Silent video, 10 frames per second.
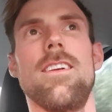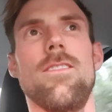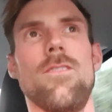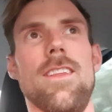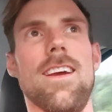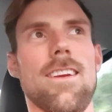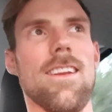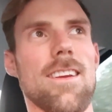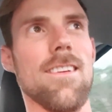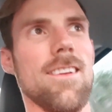without
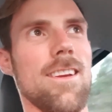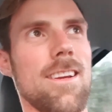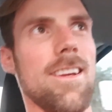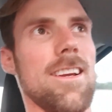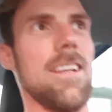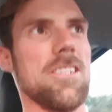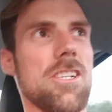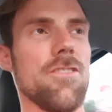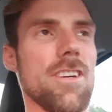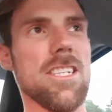getting a
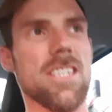syringe